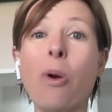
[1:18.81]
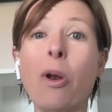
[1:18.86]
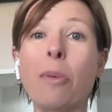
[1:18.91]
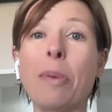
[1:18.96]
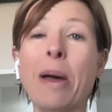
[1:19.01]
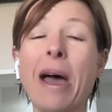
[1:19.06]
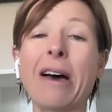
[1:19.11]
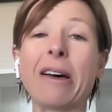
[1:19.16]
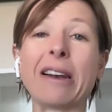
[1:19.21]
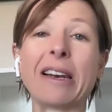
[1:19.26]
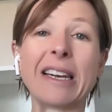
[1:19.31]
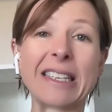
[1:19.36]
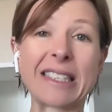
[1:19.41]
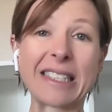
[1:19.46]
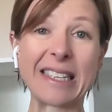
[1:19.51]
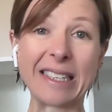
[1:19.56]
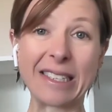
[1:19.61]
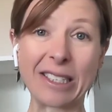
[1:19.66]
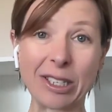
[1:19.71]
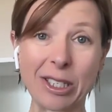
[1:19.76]
about
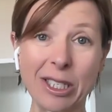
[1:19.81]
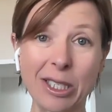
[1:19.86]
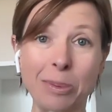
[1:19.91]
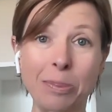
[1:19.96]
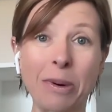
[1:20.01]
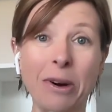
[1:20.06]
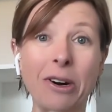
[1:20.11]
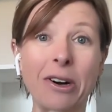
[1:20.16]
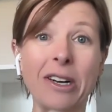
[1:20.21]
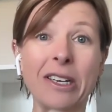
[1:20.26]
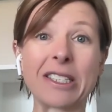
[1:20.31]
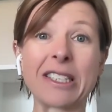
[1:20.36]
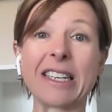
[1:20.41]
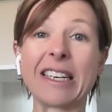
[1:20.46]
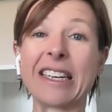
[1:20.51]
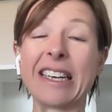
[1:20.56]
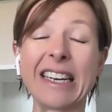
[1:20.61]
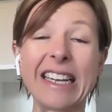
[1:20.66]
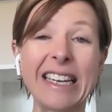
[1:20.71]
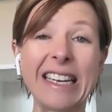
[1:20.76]
listening to spirit,
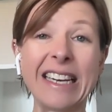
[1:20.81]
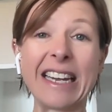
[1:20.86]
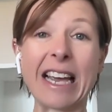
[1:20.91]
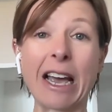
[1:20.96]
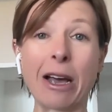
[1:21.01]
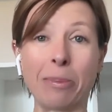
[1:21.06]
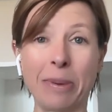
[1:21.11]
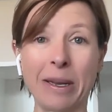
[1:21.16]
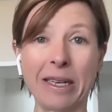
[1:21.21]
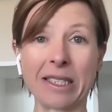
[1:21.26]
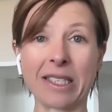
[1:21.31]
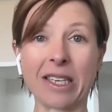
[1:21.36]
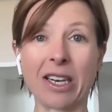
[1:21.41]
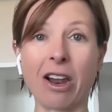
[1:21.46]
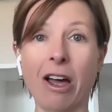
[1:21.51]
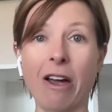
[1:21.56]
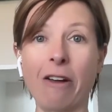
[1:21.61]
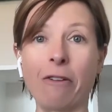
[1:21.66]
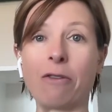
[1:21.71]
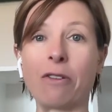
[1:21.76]
leading our best
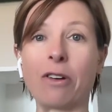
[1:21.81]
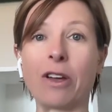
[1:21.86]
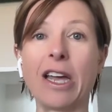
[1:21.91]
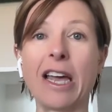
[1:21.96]
life,